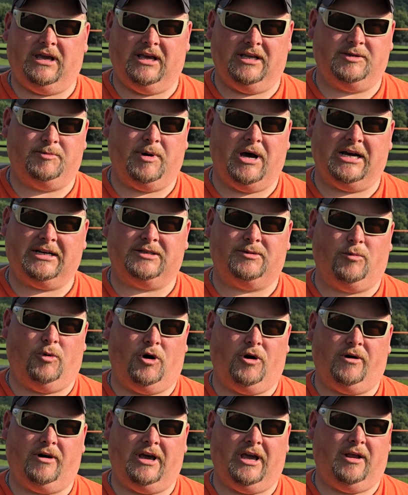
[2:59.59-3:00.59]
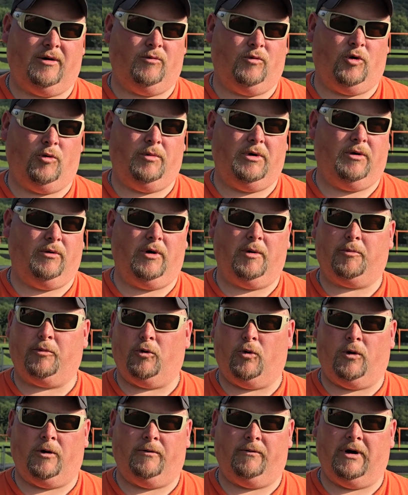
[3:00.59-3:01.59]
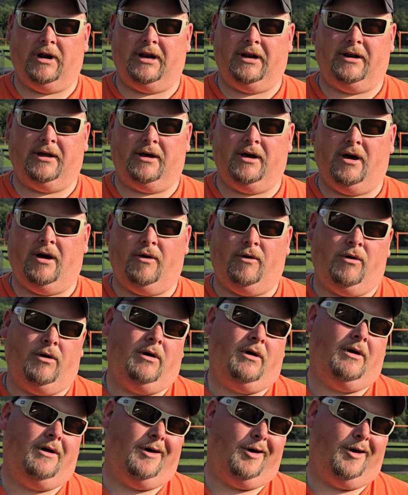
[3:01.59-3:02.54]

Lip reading: kids back tomorrow night, and we'll be rip-roaring ready to go.